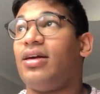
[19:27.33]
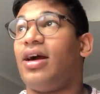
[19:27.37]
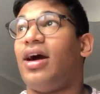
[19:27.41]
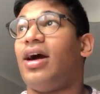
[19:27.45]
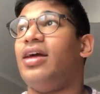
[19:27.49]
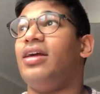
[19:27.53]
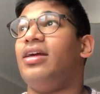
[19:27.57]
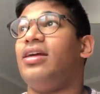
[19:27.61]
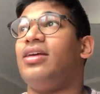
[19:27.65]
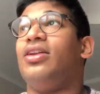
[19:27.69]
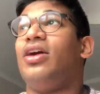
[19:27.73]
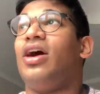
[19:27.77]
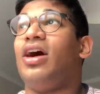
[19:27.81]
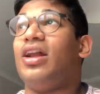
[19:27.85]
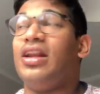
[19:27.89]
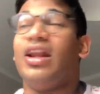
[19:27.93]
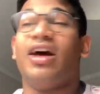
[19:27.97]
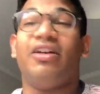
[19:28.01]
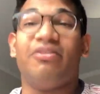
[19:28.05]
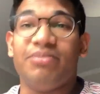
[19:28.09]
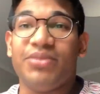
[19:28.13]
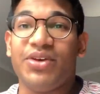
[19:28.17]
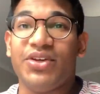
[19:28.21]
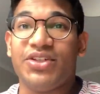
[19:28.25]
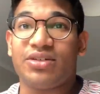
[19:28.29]
I
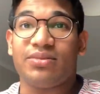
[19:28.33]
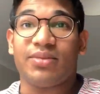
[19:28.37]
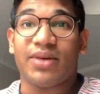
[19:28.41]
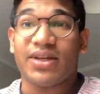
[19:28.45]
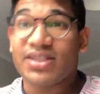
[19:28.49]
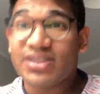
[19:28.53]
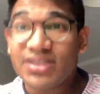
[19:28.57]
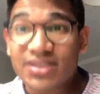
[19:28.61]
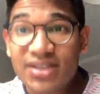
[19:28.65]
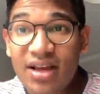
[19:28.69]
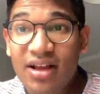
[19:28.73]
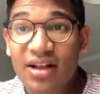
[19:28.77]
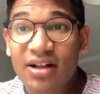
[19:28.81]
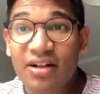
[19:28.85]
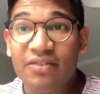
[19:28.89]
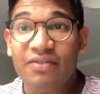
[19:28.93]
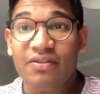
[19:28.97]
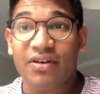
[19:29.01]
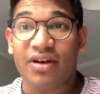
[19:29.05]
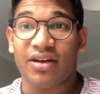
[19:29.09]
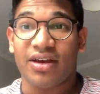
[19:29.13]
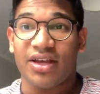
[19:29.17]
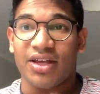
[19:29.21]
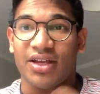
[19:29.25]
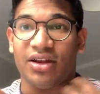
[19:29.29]
love music myself.
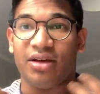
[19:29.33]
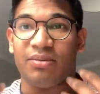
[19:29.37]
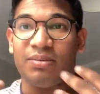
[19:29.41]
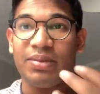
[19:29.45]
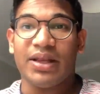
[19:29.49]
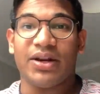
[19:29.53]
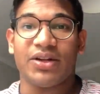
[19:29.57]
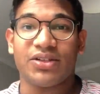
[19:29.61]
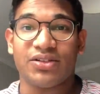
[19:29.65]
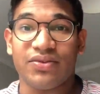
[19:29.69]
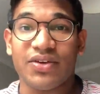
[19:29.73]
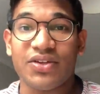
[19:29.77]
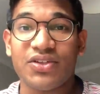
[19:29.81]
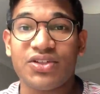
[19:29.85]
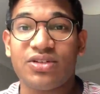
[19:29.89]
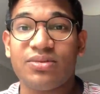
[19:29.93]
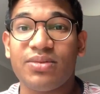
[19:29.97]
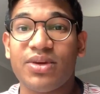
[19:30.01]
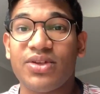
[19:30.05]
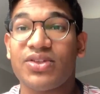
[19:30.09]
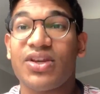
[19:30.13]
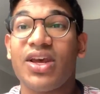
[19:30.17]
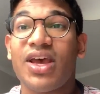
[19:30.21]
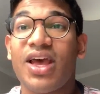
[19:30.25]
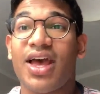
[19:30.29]
I play lots of
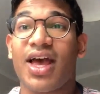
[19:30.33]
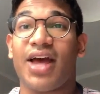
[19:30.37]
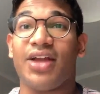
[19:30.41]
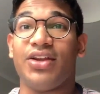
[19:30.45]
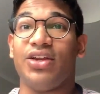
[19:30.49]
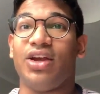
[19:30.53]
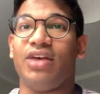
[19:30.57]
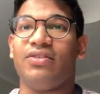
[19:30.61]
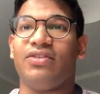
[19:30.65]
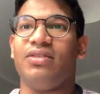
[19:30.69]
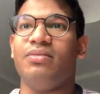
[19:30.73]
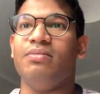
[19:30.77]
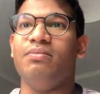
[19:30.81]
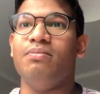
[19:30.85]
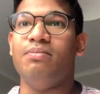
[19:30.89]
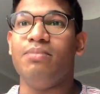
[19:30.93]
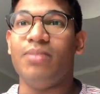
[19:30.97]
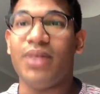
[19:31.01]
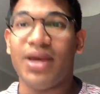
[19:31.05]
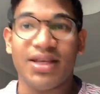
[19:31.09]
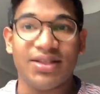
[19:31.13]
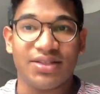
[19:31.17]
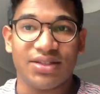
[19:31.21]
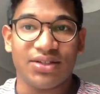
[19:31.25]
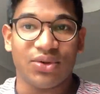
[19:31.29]
instruments, and you have an
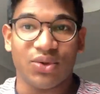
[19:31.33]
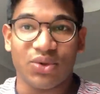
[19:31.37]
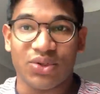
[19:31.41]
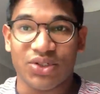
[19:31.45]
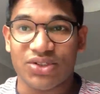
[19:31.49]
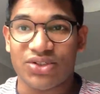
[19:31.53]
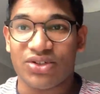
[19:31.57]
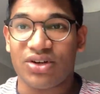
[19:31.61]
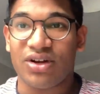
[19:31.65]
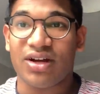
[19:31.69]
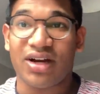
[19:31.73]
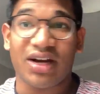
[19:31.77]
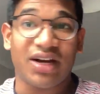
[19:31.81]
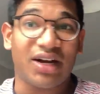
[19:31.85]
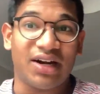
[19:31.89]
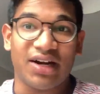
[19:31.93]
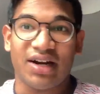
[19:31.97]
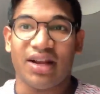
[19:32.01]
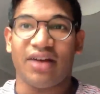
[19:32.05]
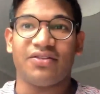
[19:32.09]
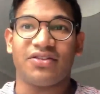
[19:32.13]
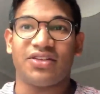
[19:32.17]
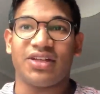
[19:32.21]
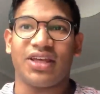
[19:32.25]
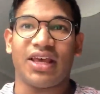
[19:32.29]
amazing orchestra, and I'd
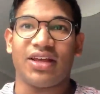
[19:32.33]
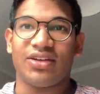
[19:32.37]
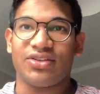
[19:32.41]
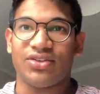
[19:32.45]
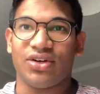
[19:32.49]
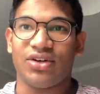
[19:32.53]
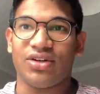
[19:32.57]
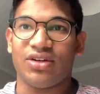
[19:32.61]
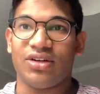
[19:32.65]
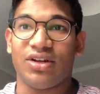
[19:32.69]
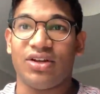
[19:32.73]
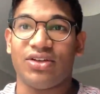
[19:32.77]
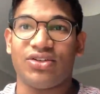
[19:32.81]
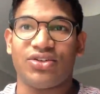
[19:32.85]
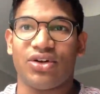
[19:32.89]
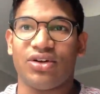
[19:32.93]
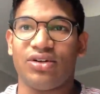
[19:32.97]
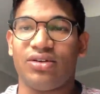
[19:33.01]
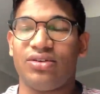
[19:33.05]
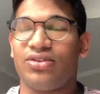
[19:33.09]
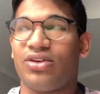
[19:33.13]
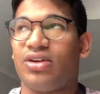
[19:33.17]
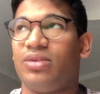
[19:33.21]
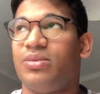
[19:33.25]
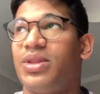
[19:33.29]
love to join in with
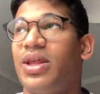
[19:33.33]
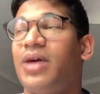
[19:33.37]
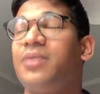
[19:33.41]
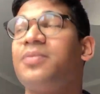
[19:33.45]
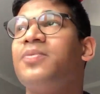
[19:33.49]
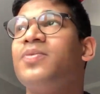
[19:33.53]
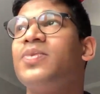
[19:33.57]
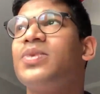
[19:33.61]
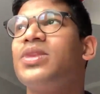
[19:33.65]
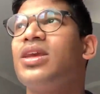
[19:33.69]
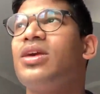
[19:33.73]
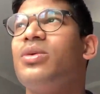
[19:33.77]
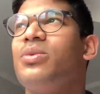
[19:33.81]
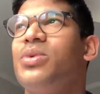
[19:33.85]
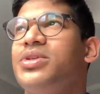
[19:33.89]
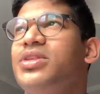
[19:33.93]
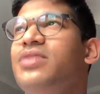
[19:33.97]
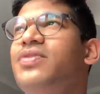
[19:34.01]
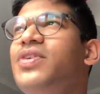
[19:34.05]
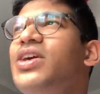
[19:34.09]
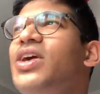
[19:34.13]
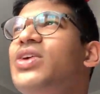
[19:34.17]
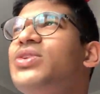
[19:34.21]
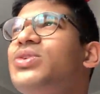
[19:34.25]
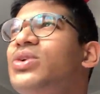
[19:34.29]
that. Whereas
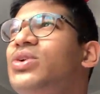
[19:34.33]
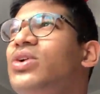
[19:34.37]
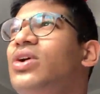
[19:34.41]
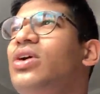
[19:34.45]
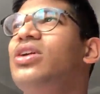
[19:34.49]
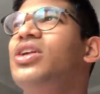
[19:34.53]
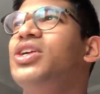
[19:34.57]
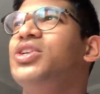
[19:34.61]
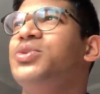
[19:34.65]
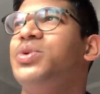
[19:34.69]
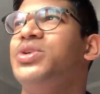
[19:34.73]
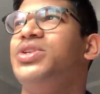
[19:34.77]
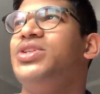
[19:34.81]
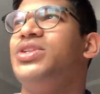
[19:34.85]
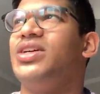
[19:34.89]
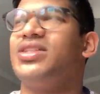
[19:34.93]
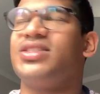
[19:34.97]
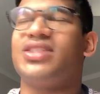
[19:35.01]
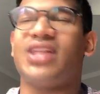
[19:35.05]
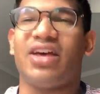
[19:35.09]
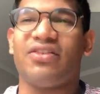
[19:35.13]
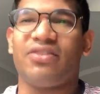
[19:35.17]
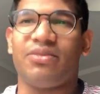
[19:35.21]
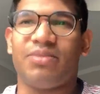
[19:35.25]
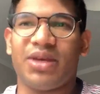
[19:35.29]
if you go to a college which
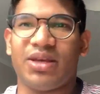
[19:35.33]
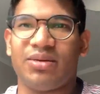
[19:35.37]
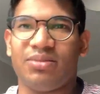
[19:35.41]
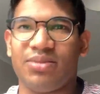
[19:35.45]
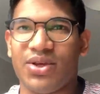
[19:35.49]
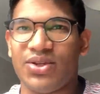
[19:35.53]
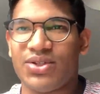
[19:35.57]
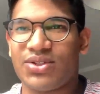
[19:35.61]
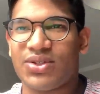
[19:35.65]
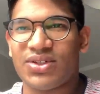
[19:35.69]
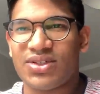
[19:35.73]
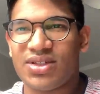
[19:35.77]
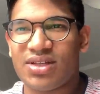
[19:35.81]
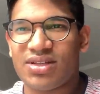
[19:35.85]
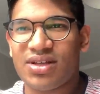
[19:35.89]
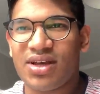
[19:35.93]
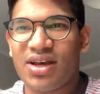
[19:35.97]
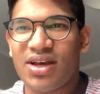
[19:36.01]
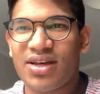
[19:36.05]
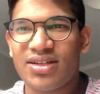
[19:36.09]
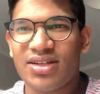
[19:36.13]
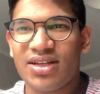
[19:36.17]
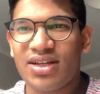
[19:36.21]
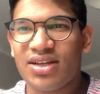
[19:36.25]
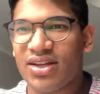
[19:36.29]
doesn't have a big musical
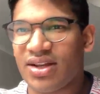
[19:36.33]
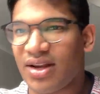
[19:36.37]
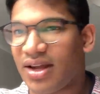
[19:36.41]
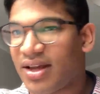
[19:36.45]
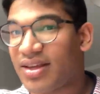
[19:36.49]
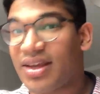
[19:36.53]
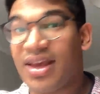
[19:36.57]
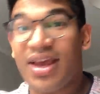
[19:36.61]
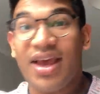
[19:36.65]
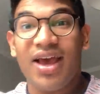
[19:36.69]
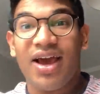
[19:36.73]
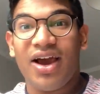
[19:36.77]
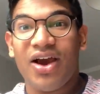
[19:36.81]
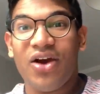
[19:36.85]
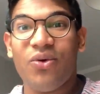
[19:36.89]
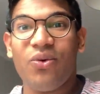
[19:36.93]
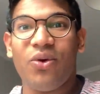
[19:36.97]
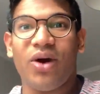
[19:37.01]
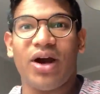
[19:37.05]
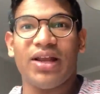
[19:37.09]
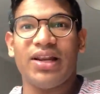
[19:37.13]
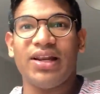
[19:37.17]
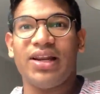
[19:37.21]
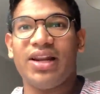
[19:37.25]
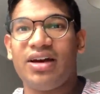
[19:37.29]
society, and you're like, oh,
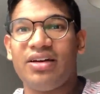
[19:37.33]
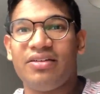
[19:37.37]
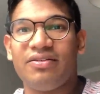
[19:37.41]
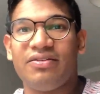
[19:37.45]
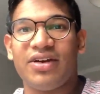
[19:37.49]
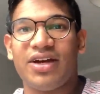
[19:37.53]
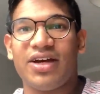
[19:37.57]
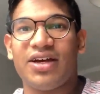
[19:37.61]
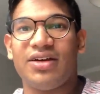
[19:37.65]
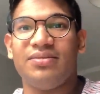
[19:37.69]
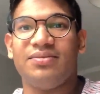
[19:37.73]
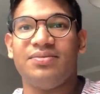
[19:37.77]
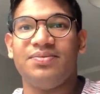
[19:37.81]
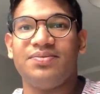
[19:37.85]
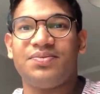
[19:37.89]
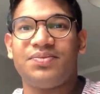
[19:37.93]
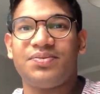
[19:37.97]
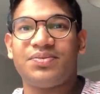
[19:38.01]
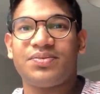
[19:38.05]
I love I